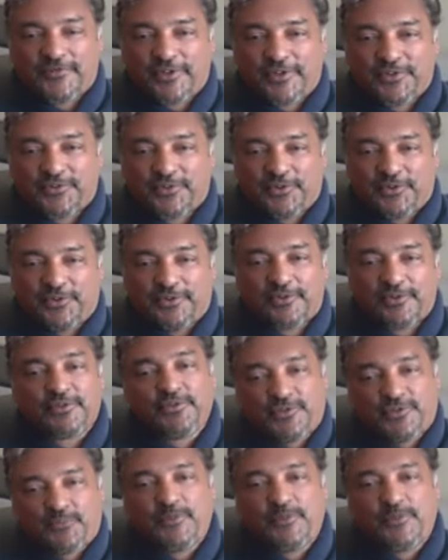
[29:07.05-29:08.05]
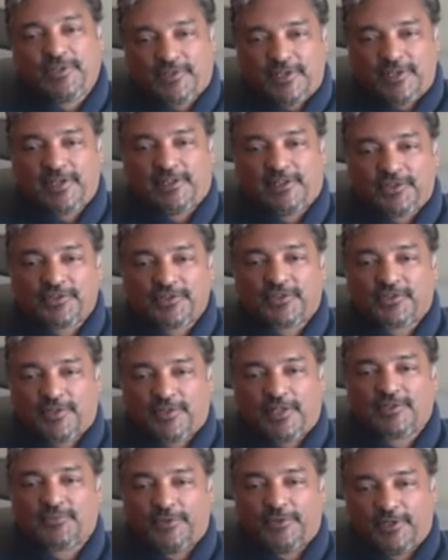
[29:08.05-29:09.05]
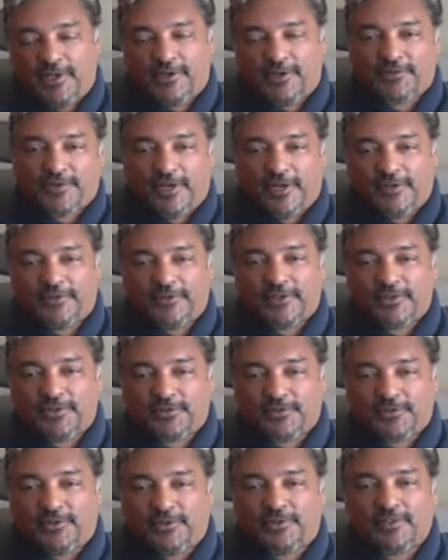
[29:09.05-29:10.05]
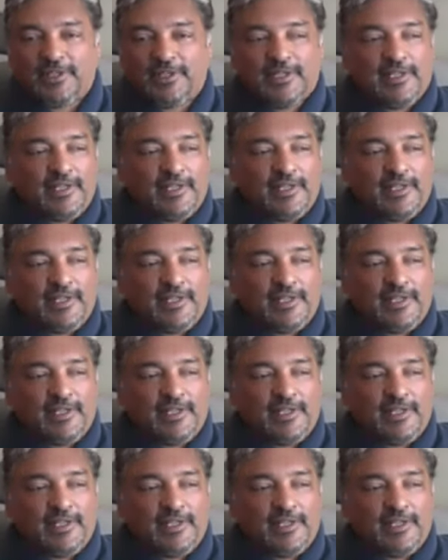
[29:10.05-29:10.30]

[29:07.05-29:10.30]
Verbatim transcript: controller who speaks English, because that's what air traffic control,